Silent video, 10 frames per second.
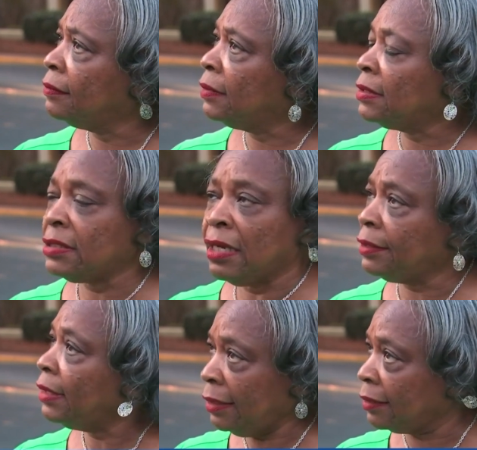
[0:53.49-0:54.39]
It's not
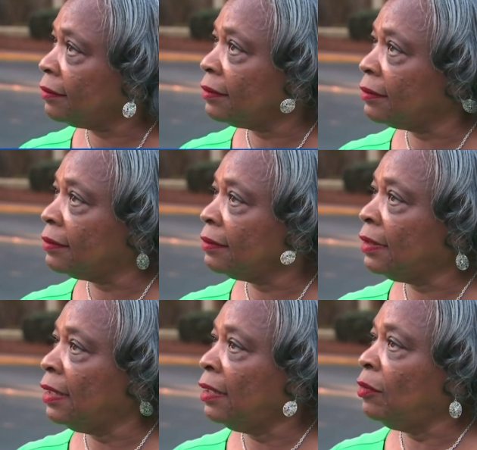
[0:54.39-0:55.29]
now.
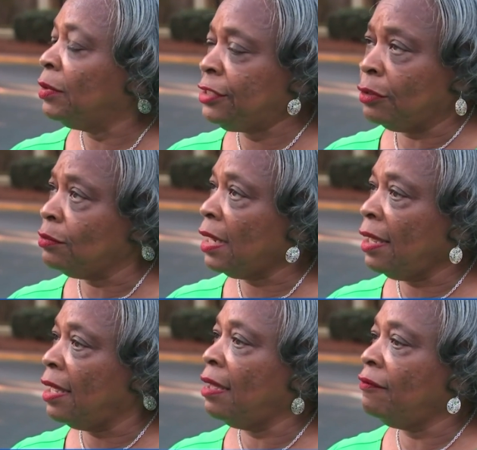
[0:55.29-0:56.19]
We don't
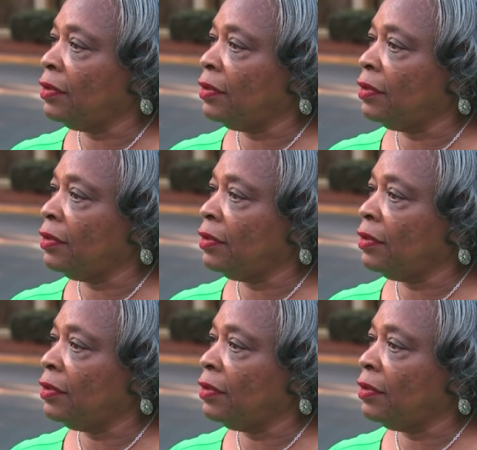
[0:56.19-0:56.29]
have